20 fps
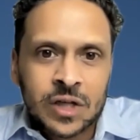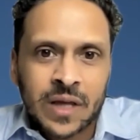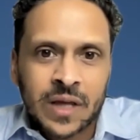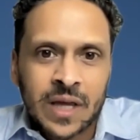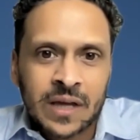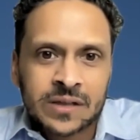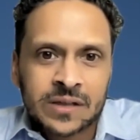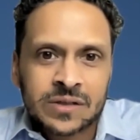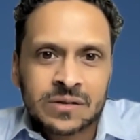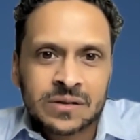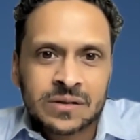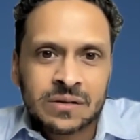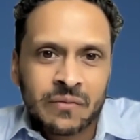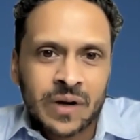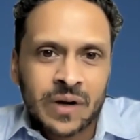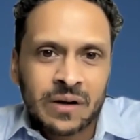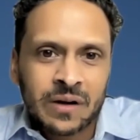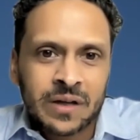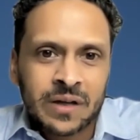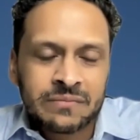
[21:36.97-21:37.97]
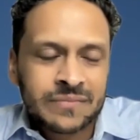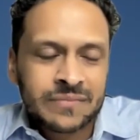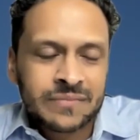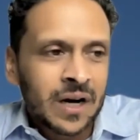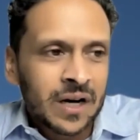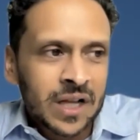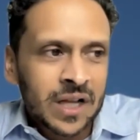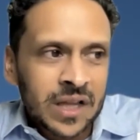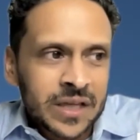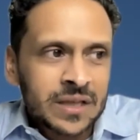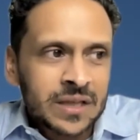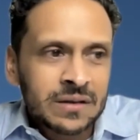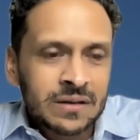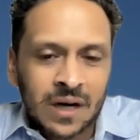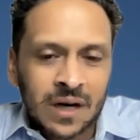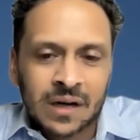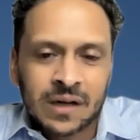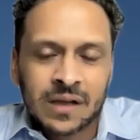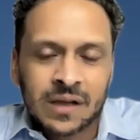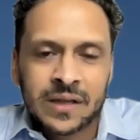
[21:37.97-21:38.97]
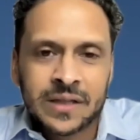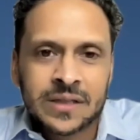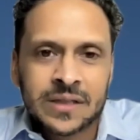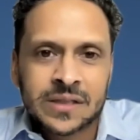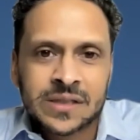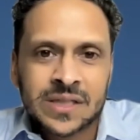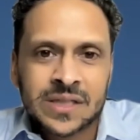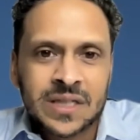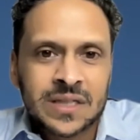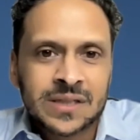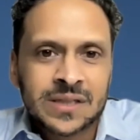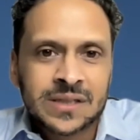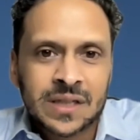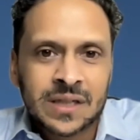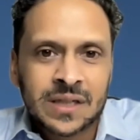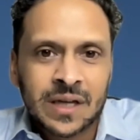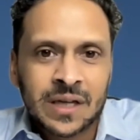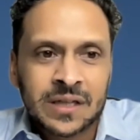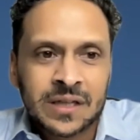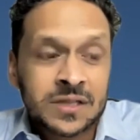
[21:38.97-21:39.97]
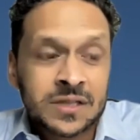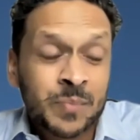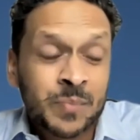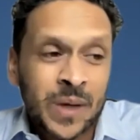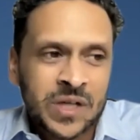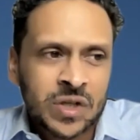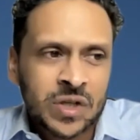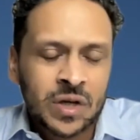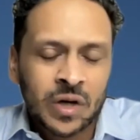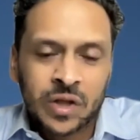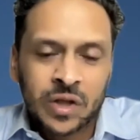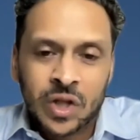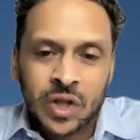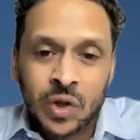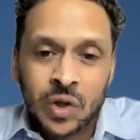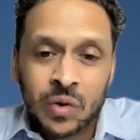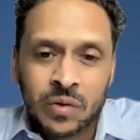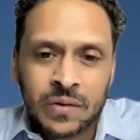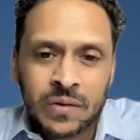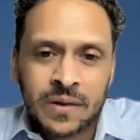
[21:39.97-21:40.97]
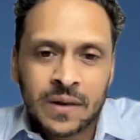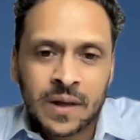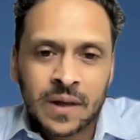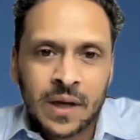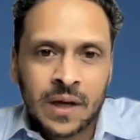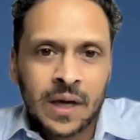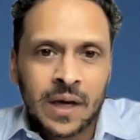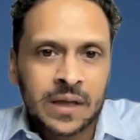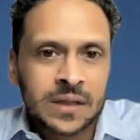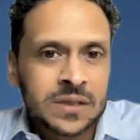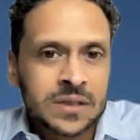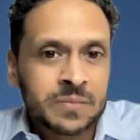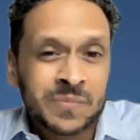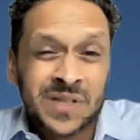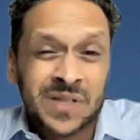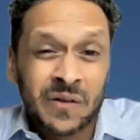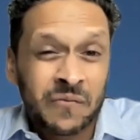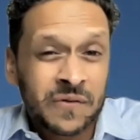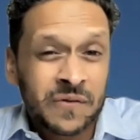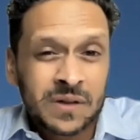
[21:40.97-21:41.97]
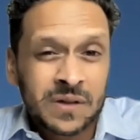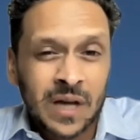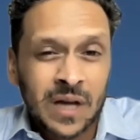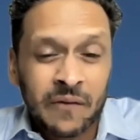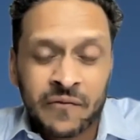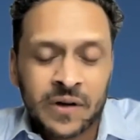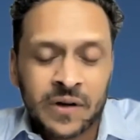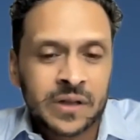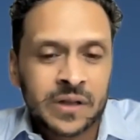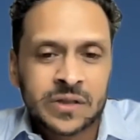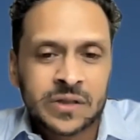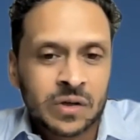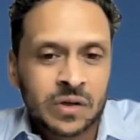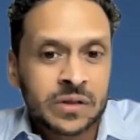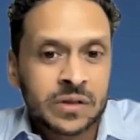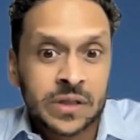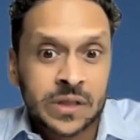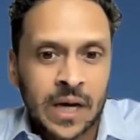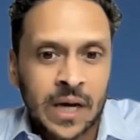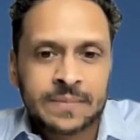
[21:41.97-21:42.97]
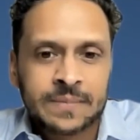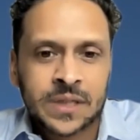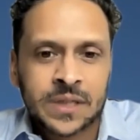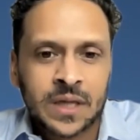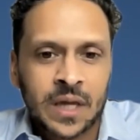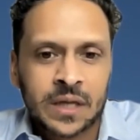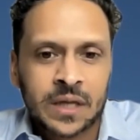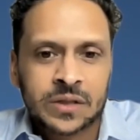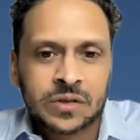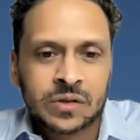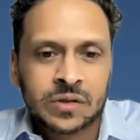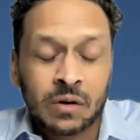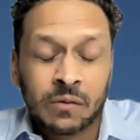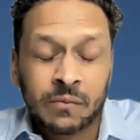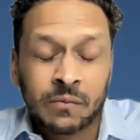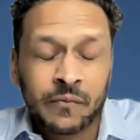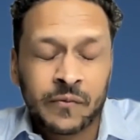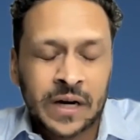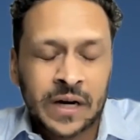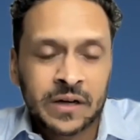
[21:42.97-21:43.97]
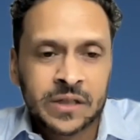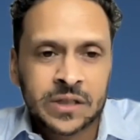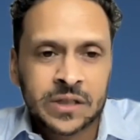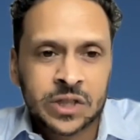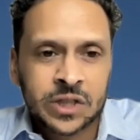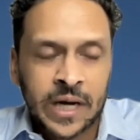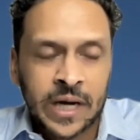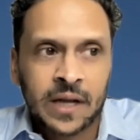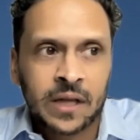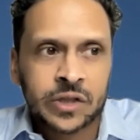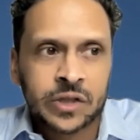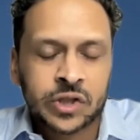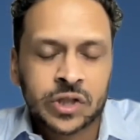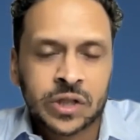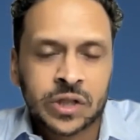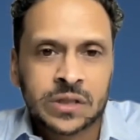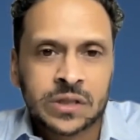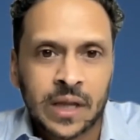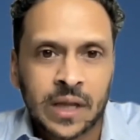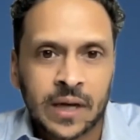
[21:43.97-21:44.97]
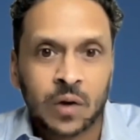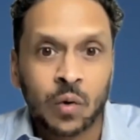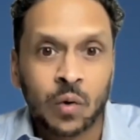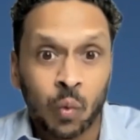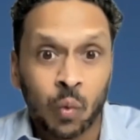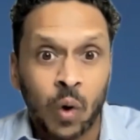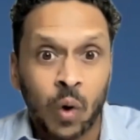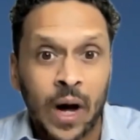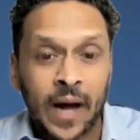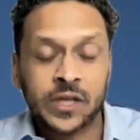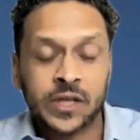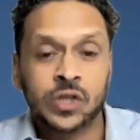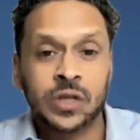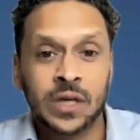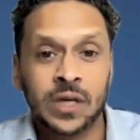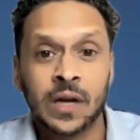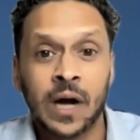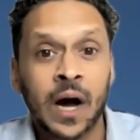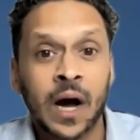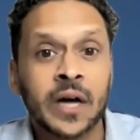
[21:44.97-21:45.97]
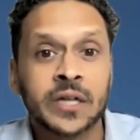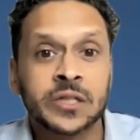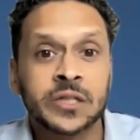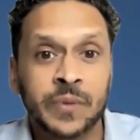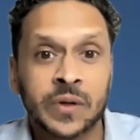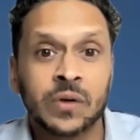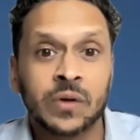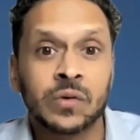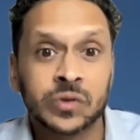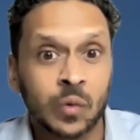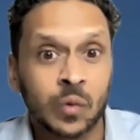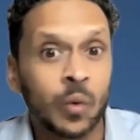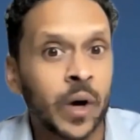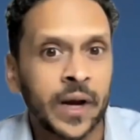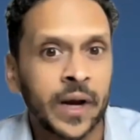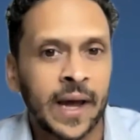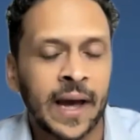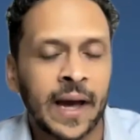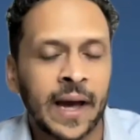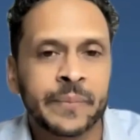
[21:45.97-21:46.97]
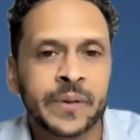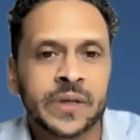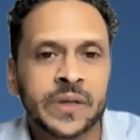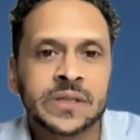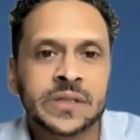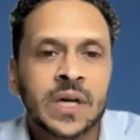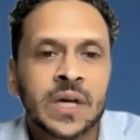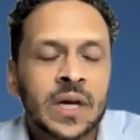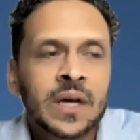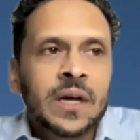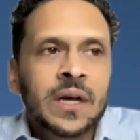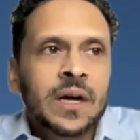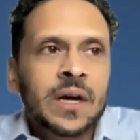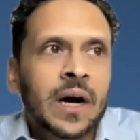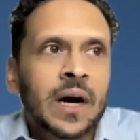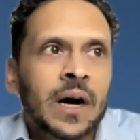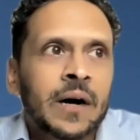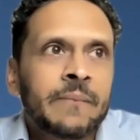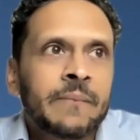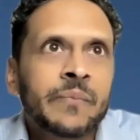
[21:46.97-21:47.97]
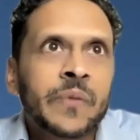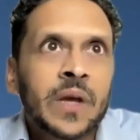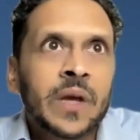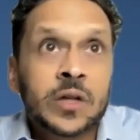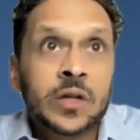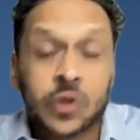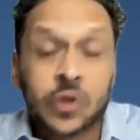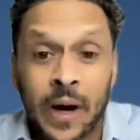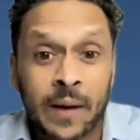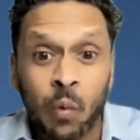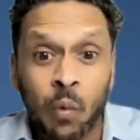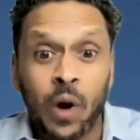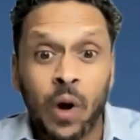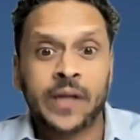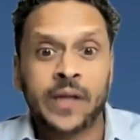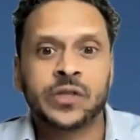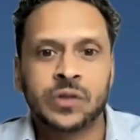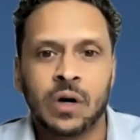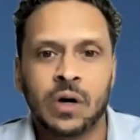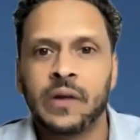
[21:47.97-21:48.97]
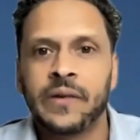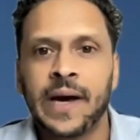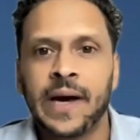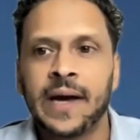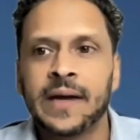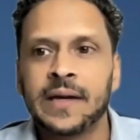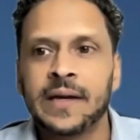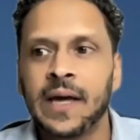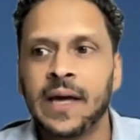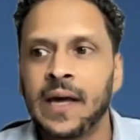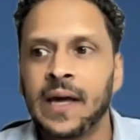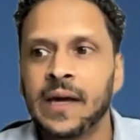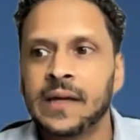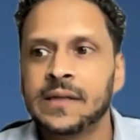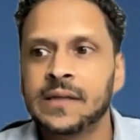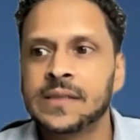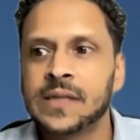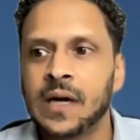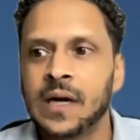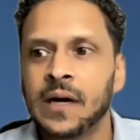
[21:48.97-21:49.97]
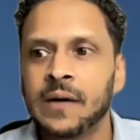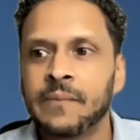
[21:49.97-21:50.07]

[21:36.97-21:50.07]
Cancer is a very ugly, ugly disease, and especially on youth, and definitely certain types of cancer are very challenging to watch in hospitals what happens. So I watched all that, and